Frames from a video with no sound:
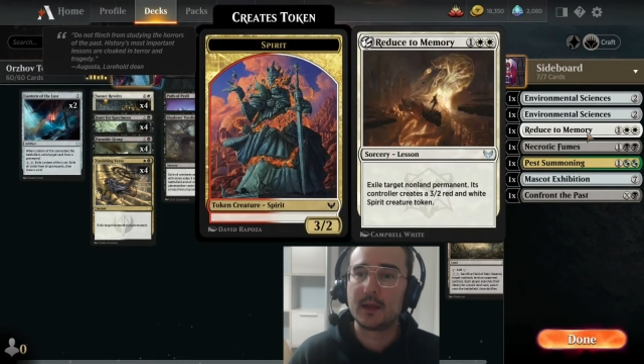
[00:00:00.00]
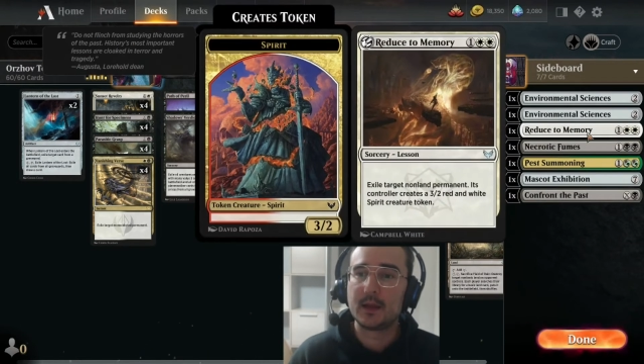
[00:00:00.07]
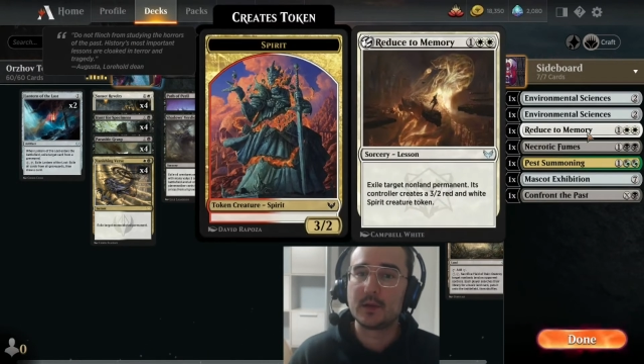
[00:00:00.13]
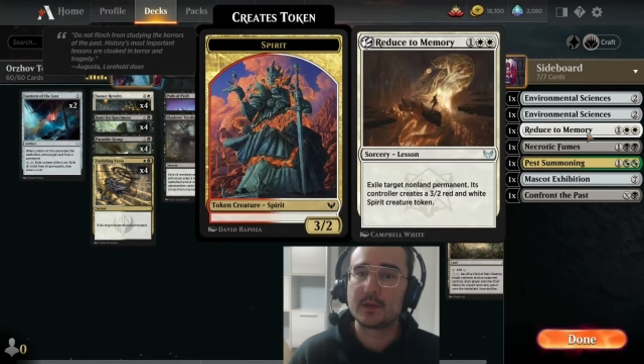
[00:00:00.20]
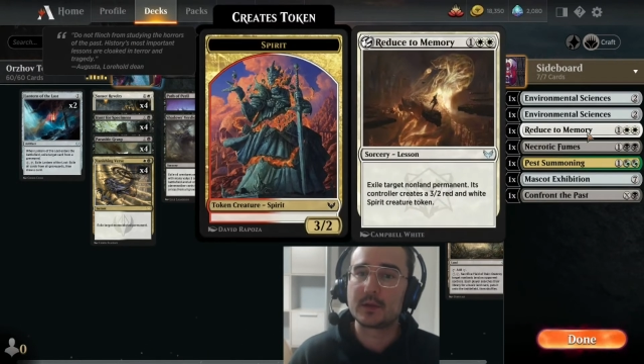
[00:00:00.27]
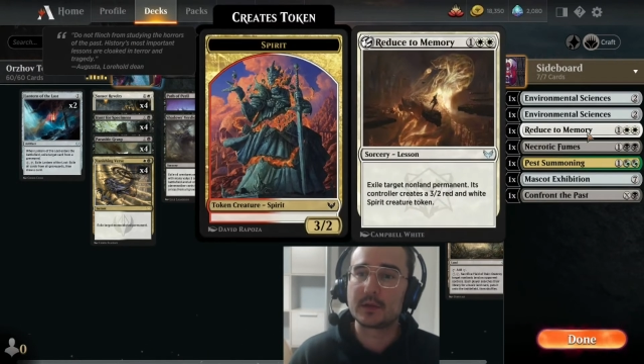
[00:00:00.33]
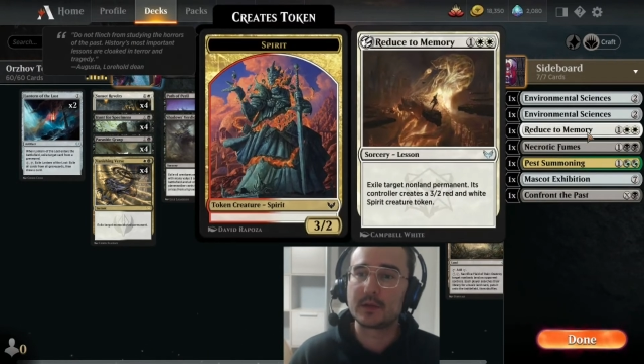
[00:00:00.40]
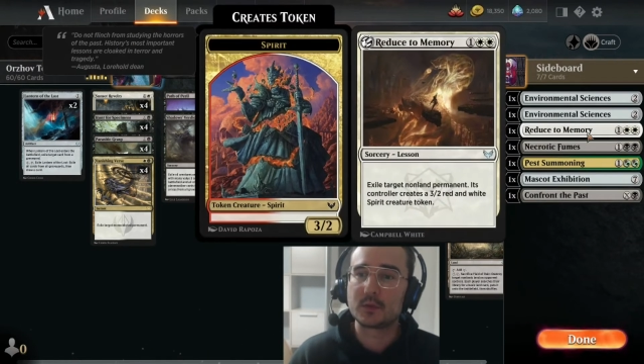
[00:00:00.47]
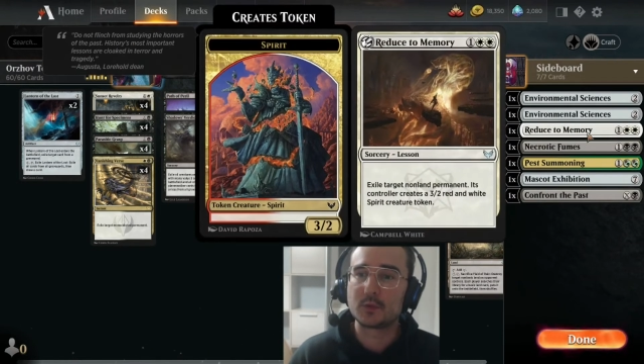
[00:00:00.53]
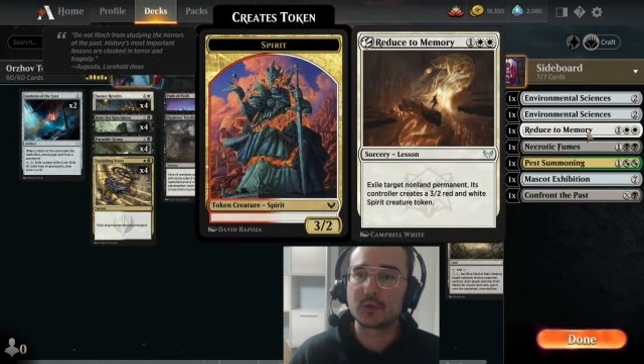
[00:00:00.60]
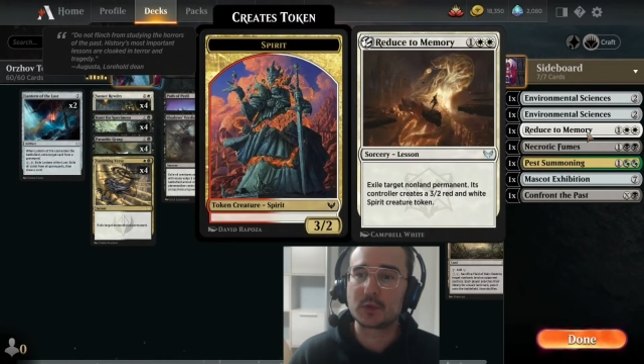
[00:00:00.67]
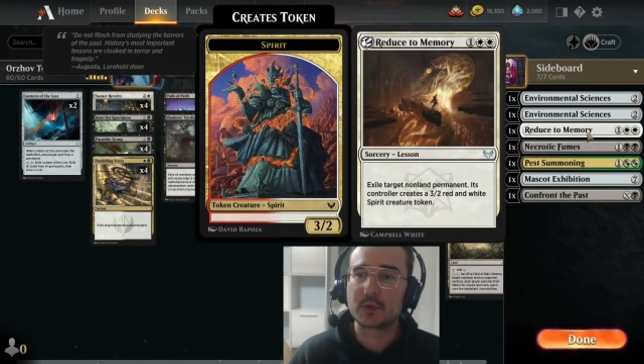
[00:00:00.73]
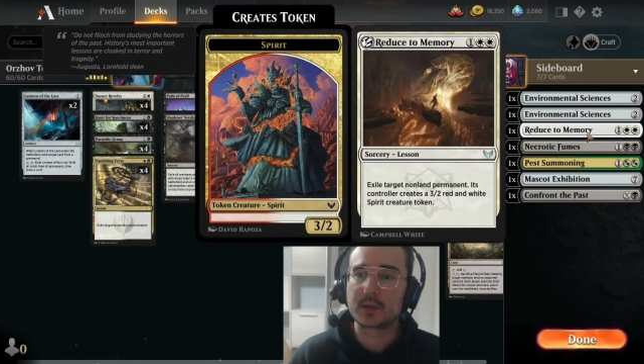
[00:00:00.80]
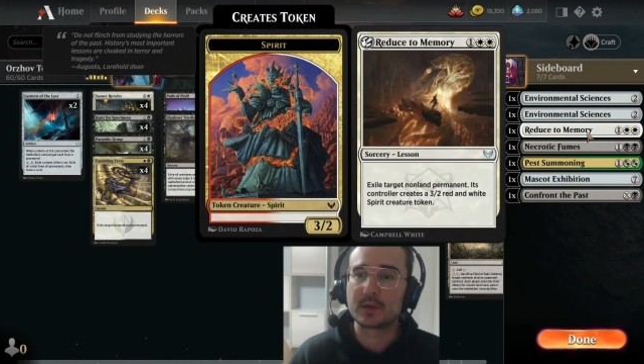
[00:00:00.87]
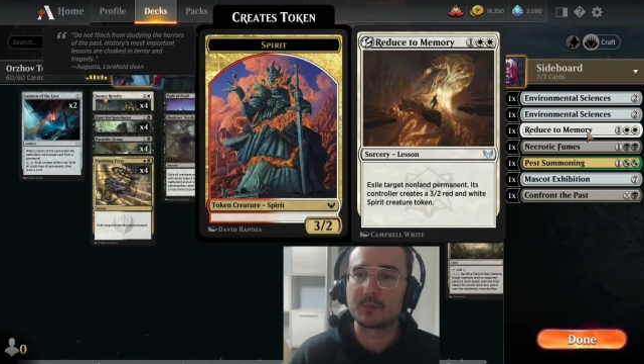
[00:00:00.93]
Single
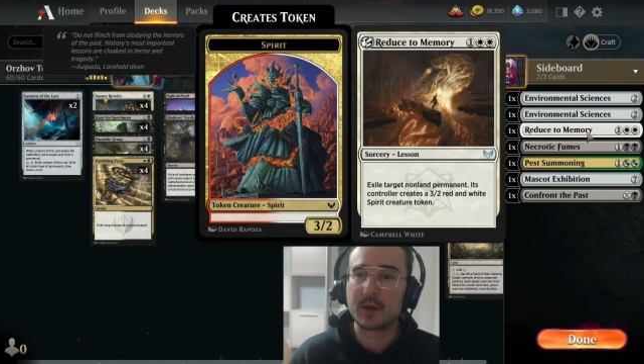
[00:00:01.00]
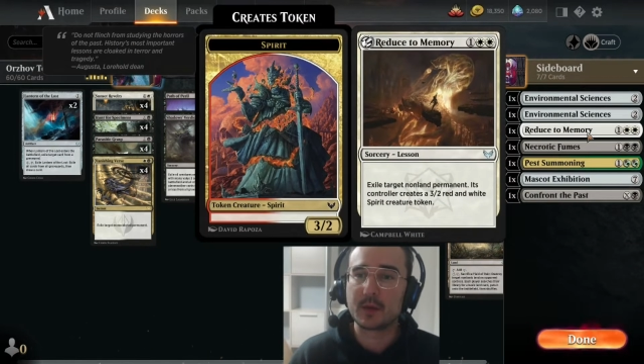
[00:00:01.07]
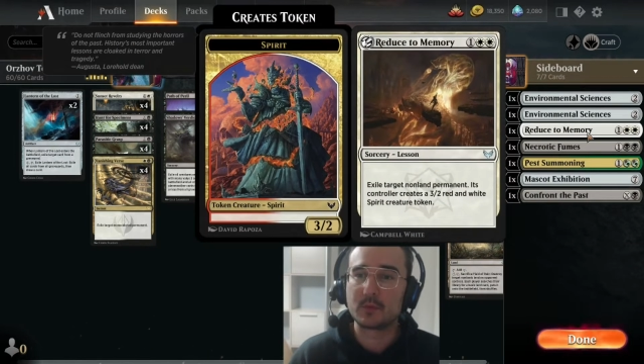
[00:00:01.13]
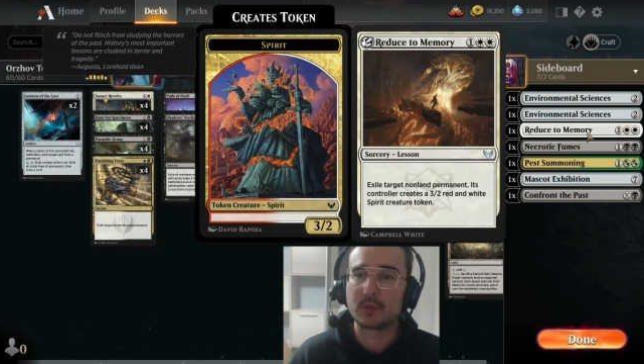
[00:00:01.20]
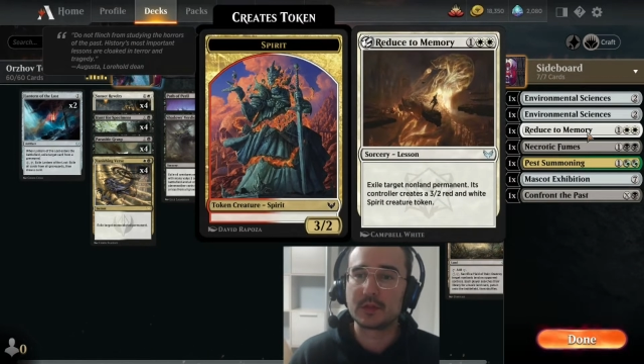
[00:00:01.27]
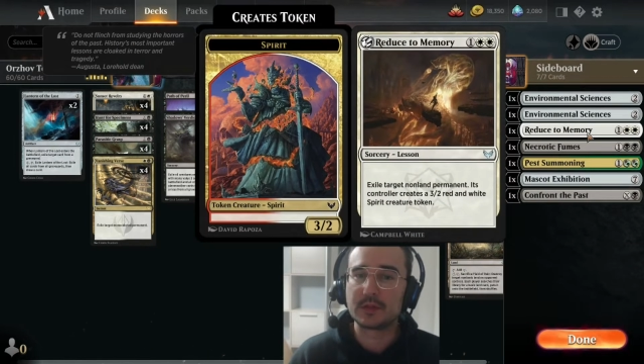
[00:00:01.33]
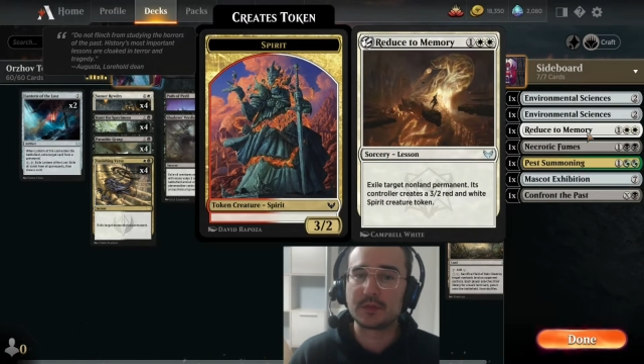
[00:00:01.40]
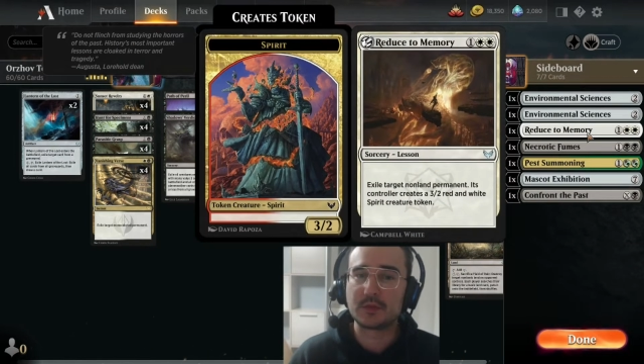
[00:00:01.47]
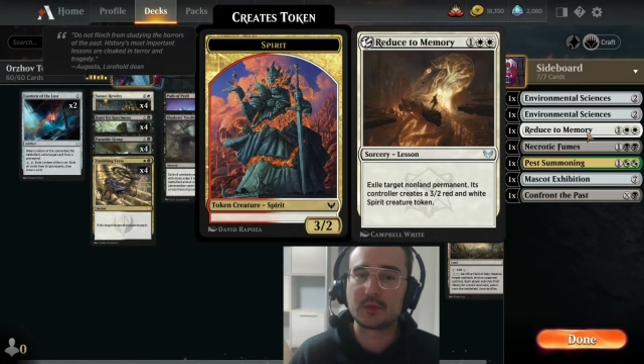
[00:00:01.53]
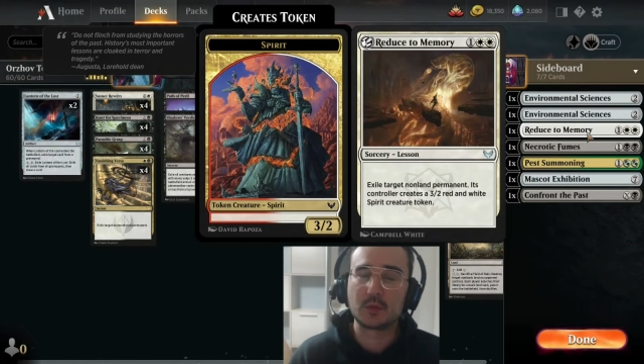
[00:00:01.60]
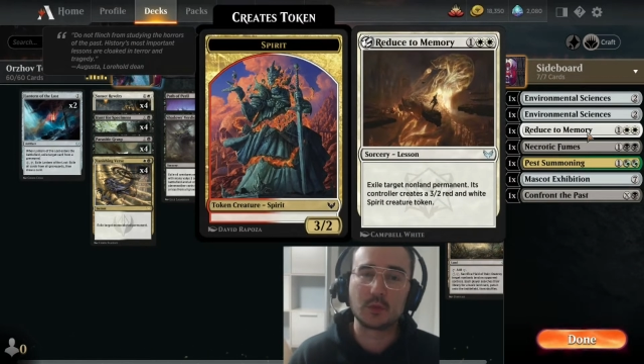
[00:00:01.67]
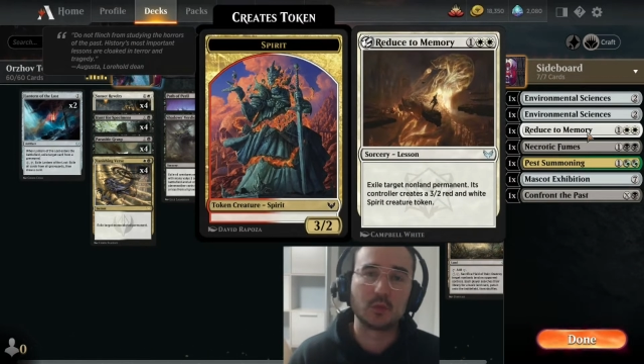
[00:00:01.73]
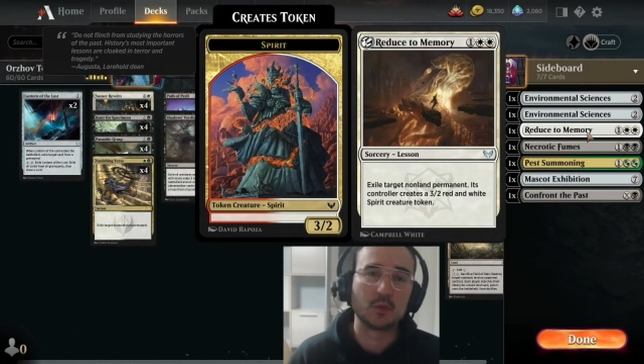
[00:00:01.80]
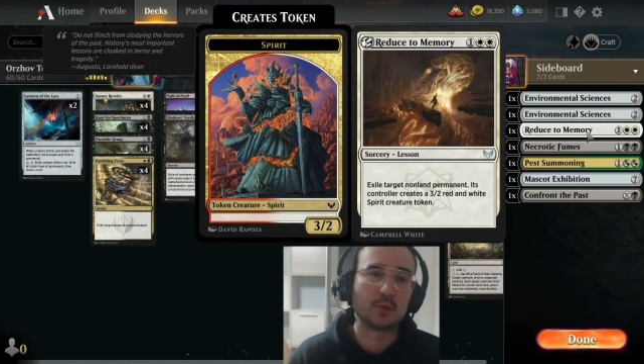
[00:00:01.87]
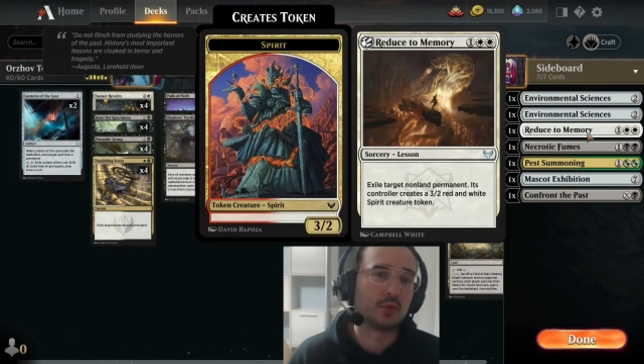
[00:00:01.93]
Reduce to Memory
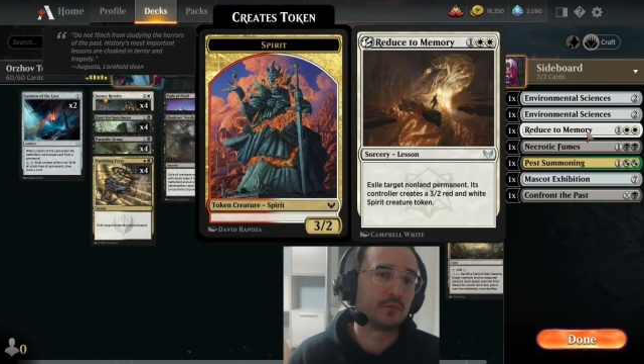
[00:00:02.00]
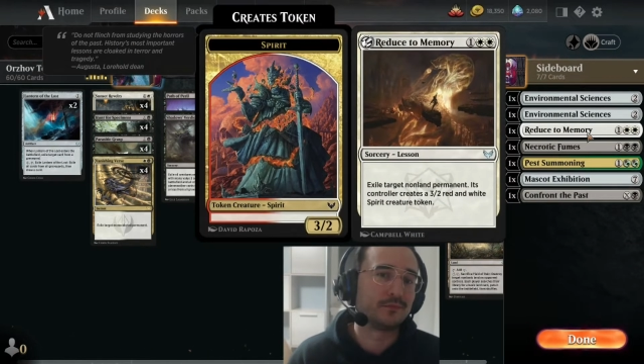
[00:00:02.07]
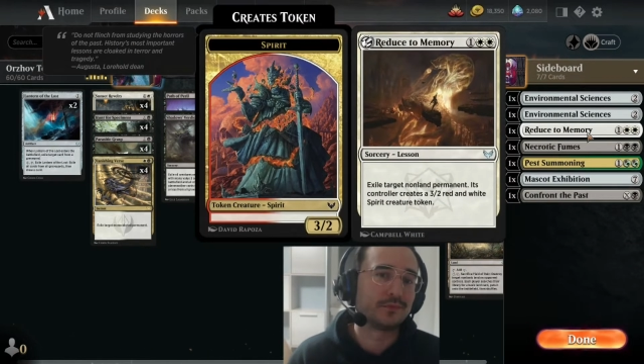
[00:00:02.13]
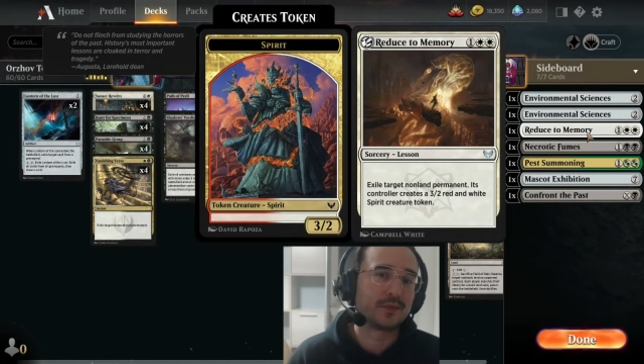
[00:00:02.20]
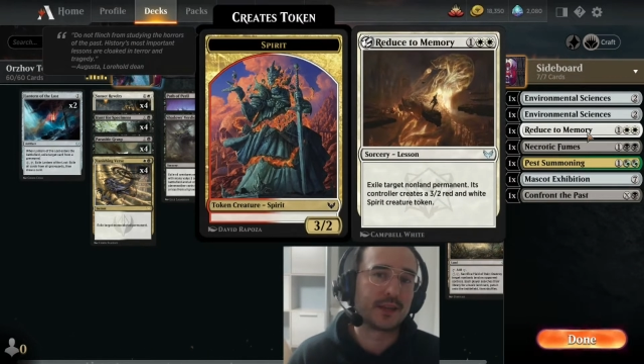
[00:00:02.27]
to